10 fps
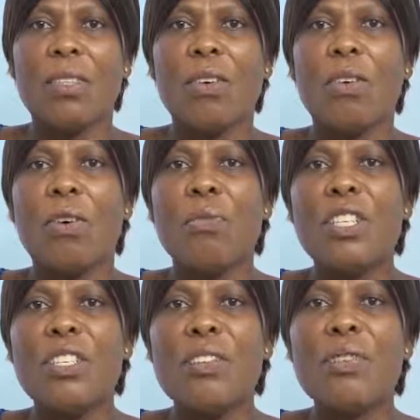or
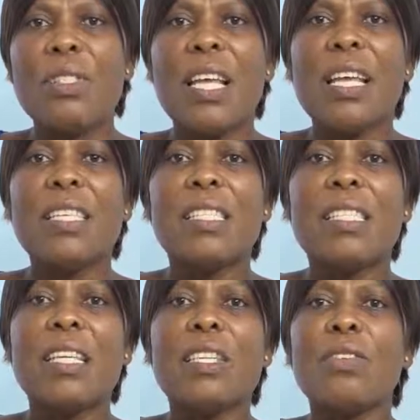reduce the
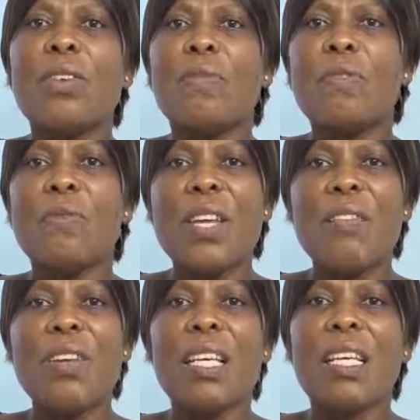incidence of
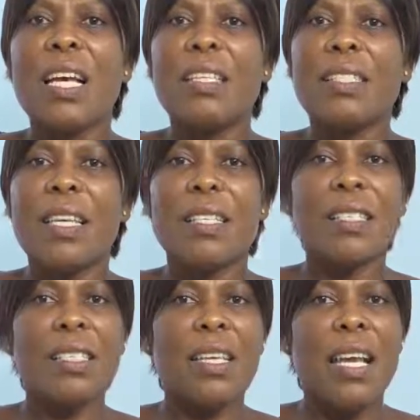ovarian cancers
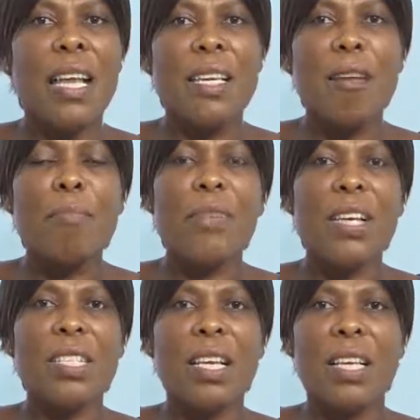and then
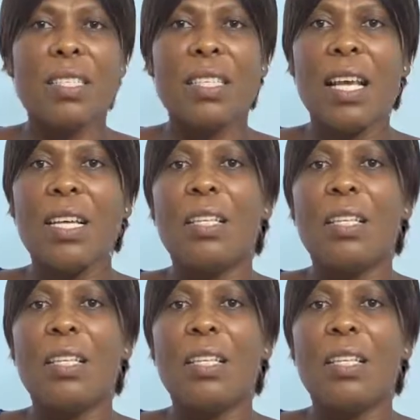breast cancer.